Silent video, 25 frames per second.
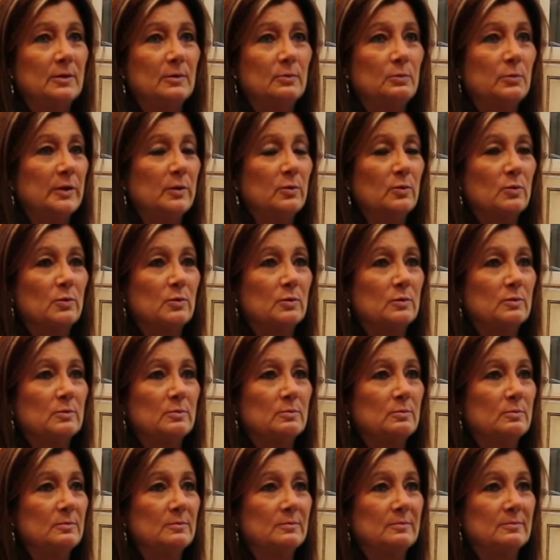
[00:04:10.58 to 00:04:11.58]
We were
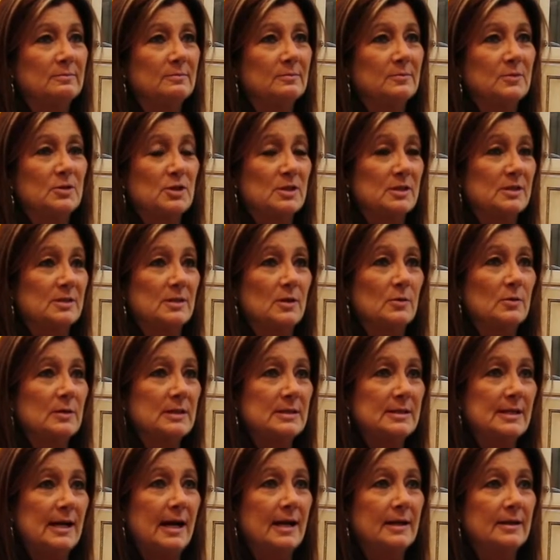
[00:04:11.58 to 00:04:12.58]
just so
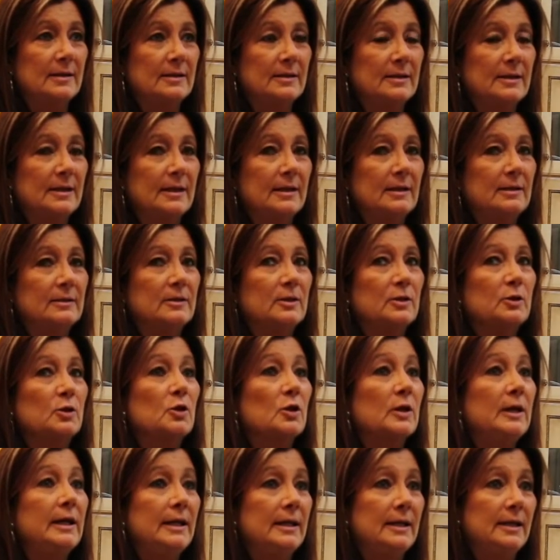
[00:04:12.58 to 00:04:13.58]
excited, and the
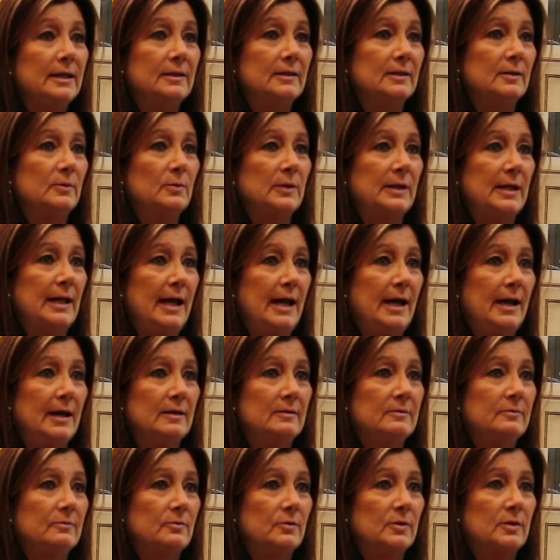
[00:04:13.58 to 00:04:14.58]
greeting that we
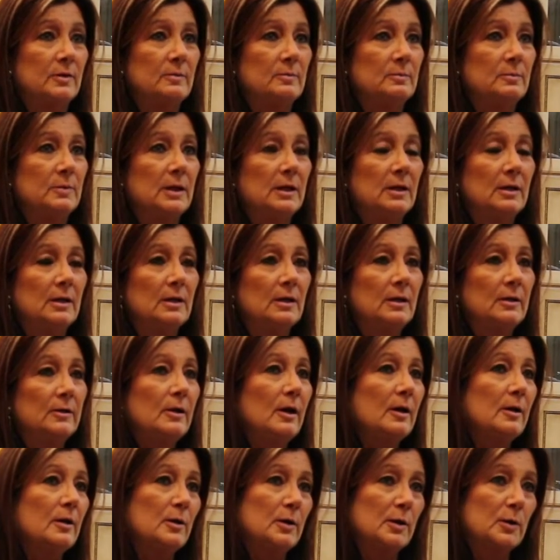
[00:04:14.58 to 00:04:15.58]
had from
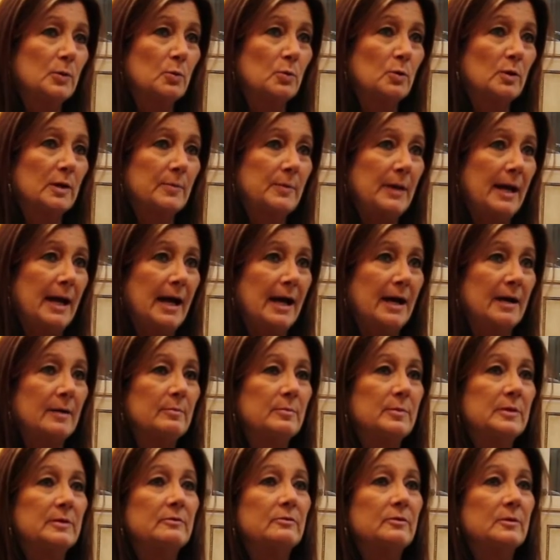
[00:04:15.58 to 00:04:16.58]
not only Roy
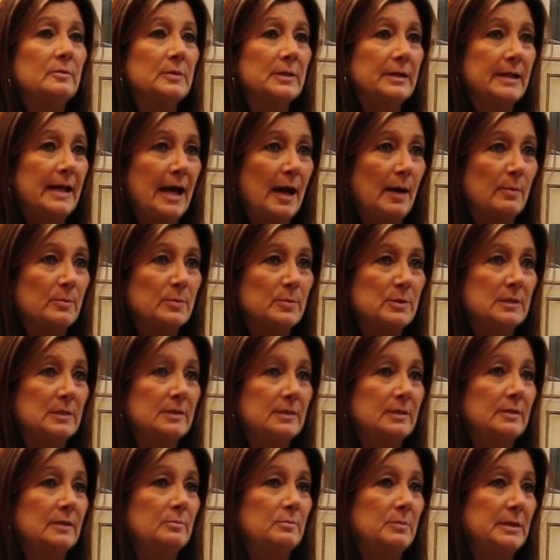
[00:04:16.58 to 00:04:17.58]
Pat, but from the
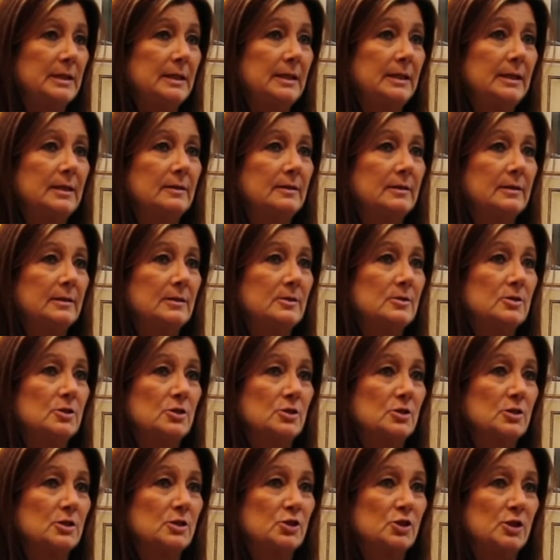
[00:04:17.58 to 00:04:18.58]
captain and Biggie,
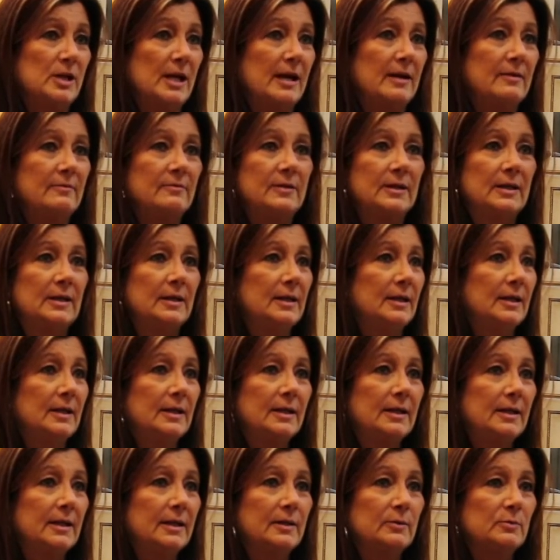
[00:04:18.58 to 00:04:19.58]
the chef,
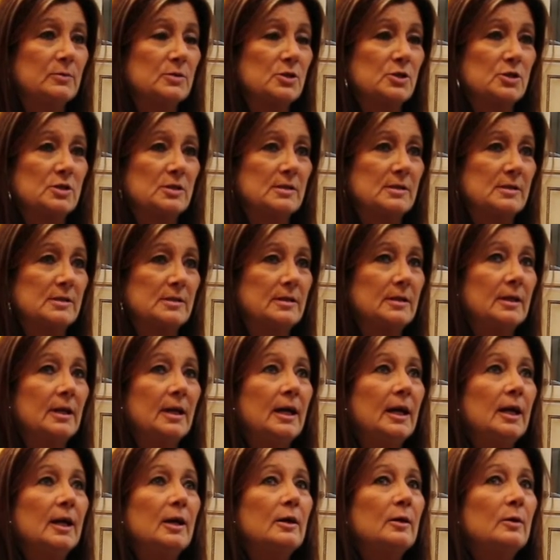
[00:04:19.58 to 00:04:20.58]
it
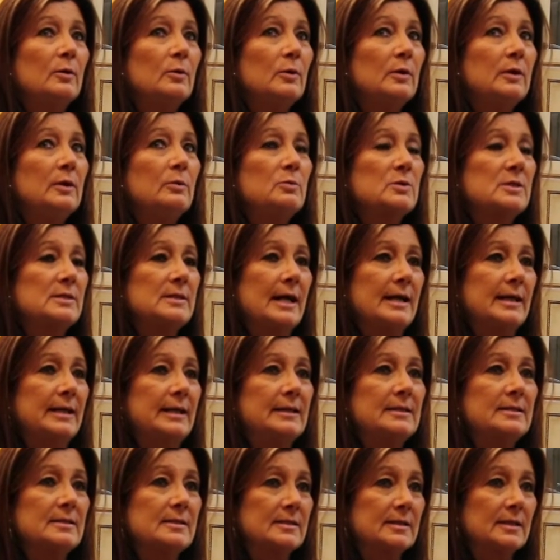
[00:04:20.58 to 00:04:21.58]
was
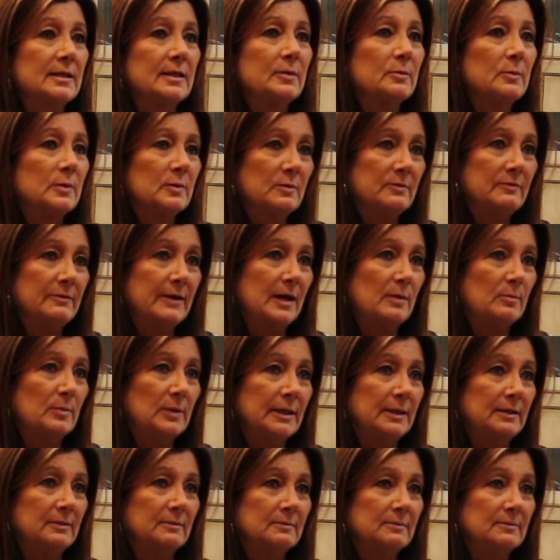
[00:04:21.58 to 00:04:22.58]
like instantly we were
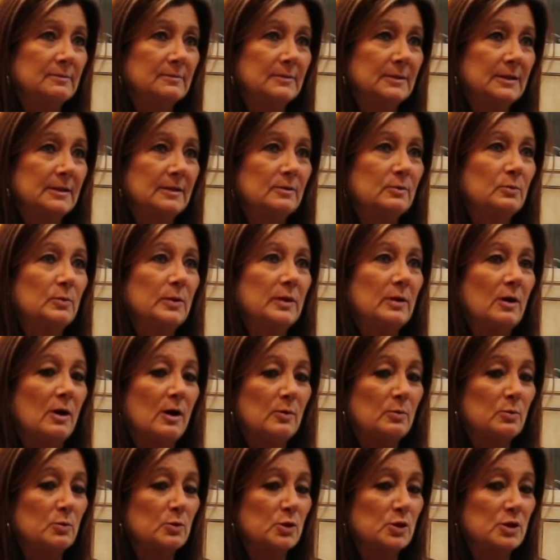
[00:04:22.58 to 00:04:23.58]
family. We
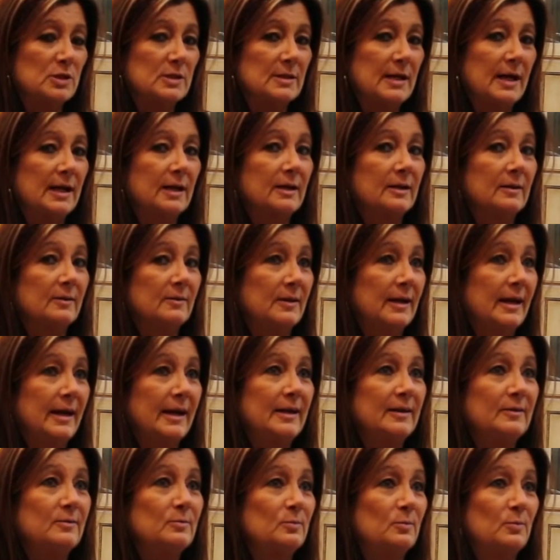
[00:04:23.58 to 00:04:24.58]
all were just like,
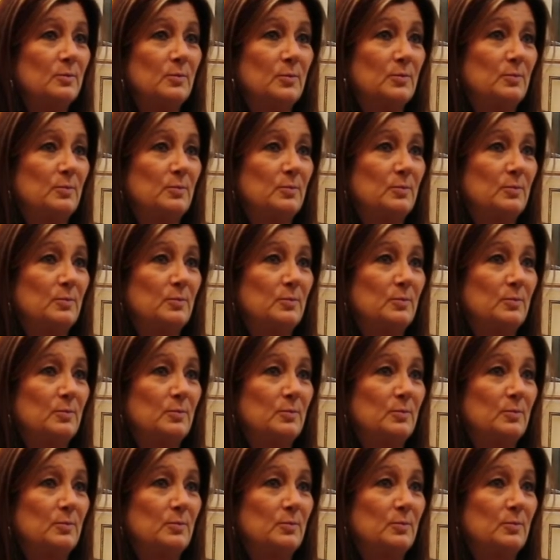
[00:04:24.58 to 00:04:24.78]
okay,